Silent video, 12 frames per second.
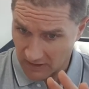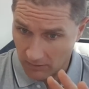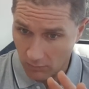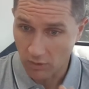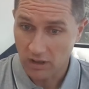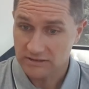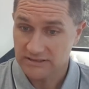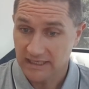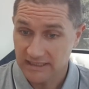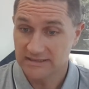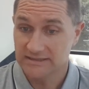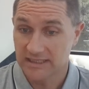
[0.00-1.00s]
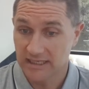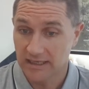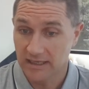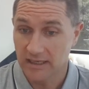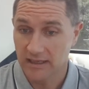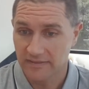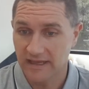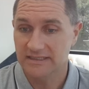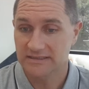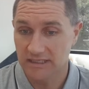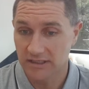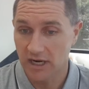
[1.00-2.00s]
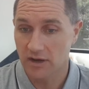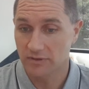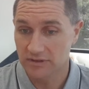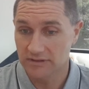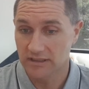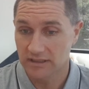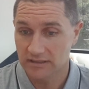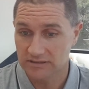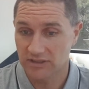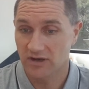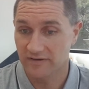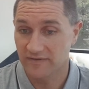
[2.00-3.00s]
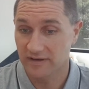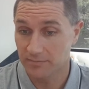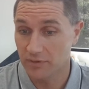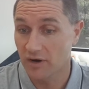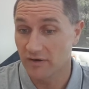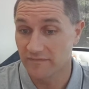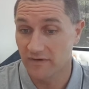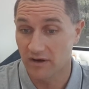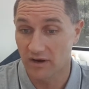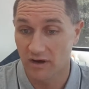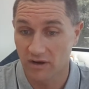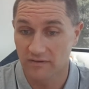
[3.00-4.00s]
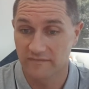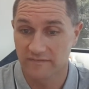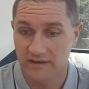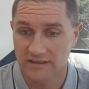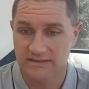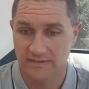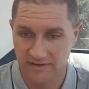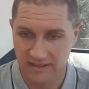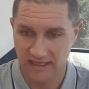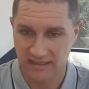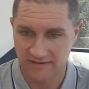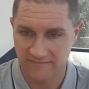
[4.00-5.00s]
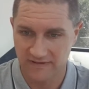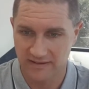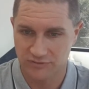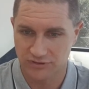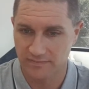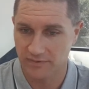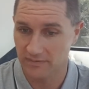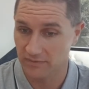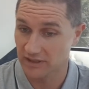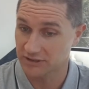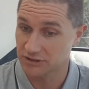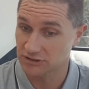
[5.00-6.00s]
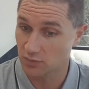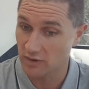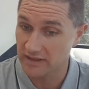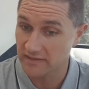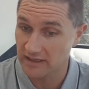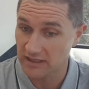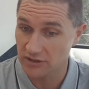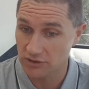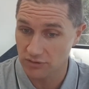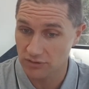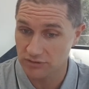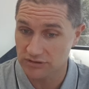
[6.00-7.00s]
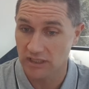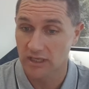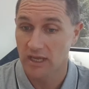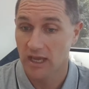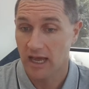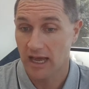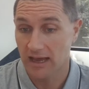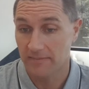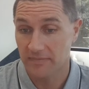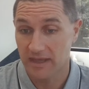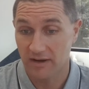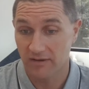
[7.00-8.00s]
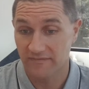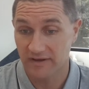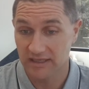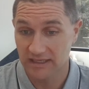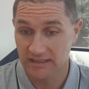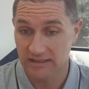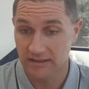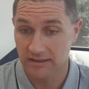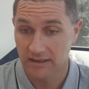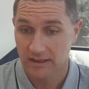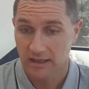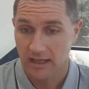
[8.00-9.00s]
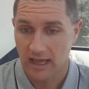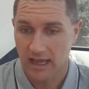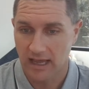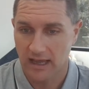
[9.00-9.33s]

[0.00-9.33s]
whilst that is the that is a known side effect profile of some of the anti-inflammatory preparations, when they're used um, however, in uh,